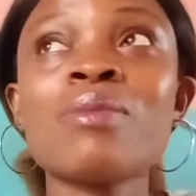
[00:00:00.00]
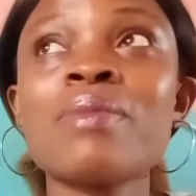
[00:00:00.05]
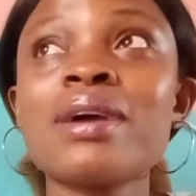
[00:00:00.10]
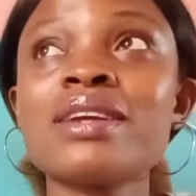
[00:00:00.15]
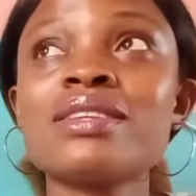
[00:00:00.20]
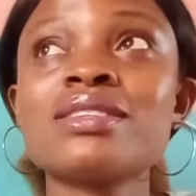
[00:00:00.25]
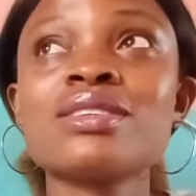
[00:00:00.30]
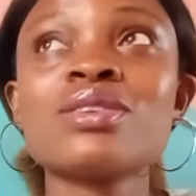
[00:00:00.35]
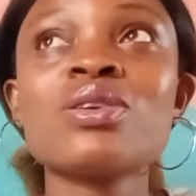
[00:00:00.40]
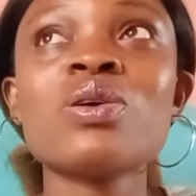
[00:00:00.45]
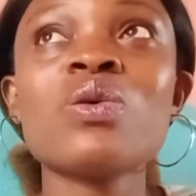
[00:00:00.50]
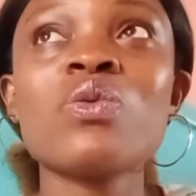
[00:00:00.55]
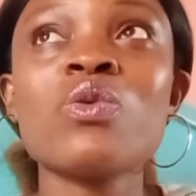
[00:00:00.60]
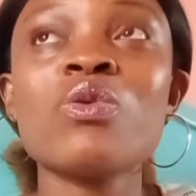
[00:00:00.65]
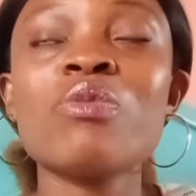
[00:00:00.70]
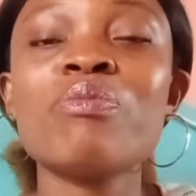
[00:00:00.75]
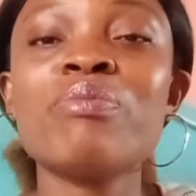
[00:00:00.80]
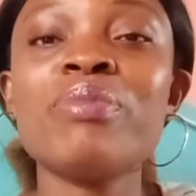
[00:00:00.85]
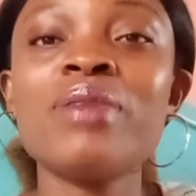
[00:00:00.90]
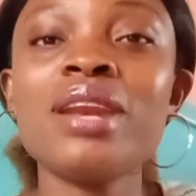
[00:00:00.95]
Almighty
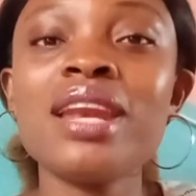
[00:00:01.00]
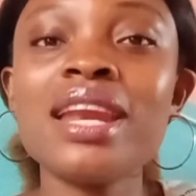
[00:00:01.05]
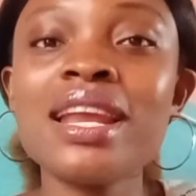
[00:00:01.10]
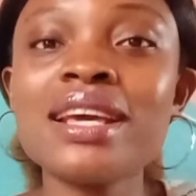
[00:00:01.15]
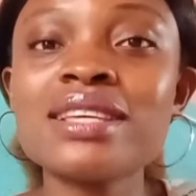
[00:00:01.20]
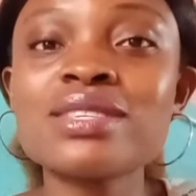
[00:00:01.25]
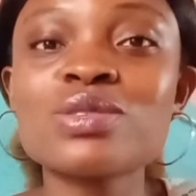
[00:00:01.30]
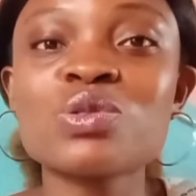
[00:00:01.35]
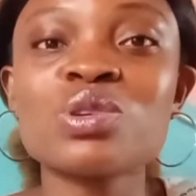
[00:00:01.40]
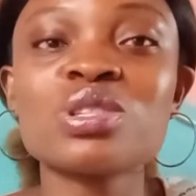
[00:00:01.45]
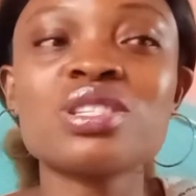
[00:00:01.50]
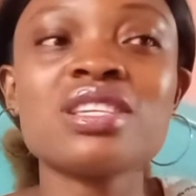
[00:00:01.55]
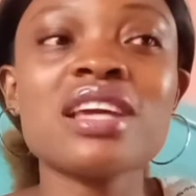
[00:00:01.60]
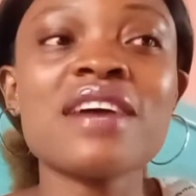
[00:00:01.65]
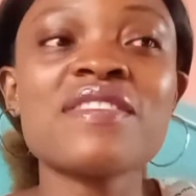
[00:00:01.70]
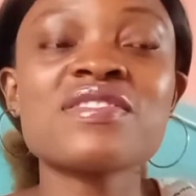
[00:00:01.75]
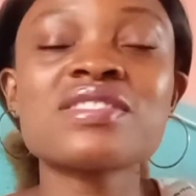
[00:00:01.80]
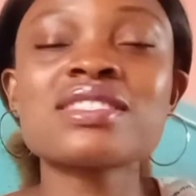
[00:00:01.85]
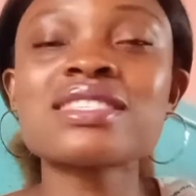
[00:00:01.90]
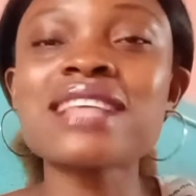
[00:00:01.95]
God will bless what
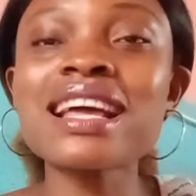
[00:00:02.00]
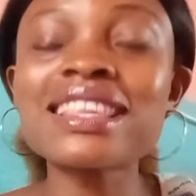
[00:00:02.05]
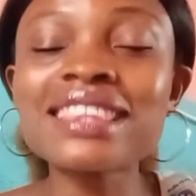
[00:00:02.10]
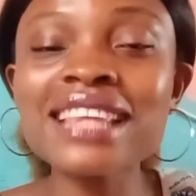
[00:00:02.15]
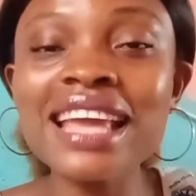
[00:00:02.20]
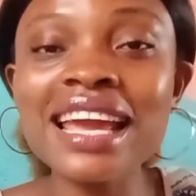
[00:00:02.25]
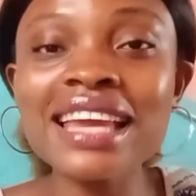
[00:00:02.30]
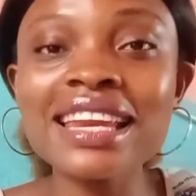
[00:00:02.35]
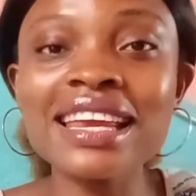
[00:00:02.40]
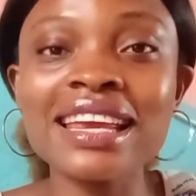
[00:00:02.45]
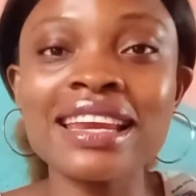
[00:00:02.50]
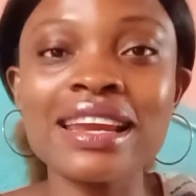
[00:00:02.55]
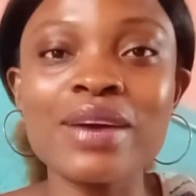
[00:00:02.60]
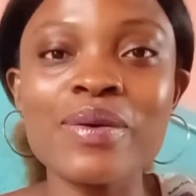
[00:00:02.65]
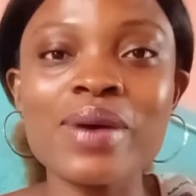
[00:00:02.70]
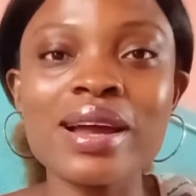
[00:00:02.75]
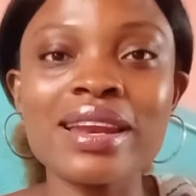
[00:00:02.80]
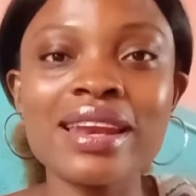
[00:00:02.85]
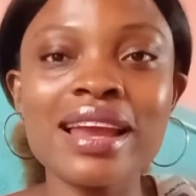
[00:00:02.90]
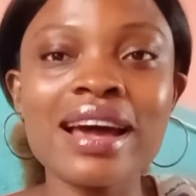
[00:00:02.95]
you have started in
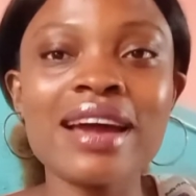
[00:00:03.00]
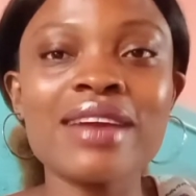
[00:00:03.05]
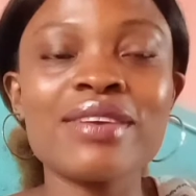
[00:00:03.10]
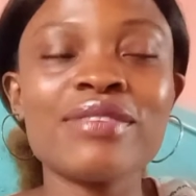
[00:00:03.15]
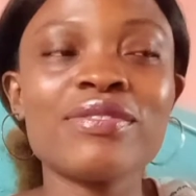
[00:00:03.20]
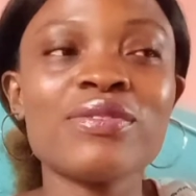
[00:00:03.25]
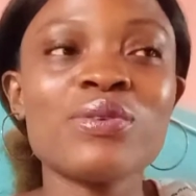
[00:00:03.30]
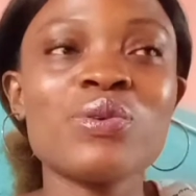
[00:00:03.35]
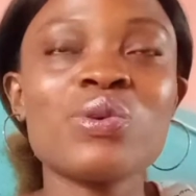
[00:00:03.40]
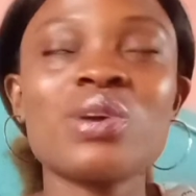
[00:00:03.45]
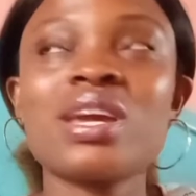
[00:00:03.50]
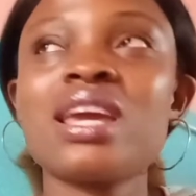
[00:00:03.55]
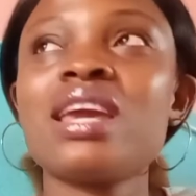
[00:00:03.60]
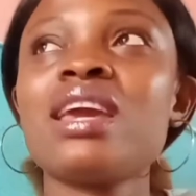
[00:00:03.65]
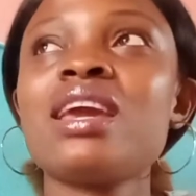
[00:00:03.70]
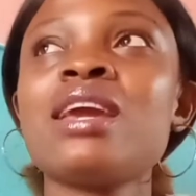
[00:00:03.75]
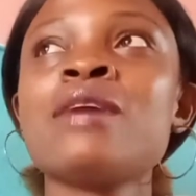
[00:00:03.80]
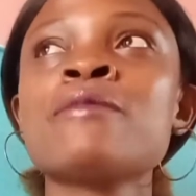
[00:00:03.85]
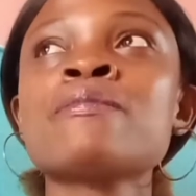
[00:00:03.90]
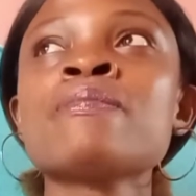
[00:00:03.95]
our life,
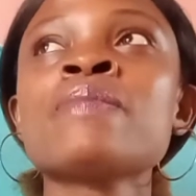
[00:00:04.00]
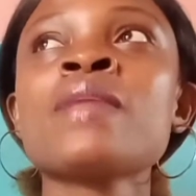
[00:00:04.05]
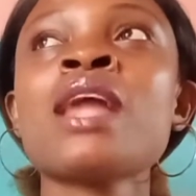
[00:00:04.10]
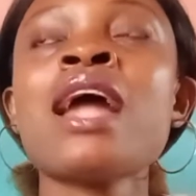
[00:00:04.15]
okay?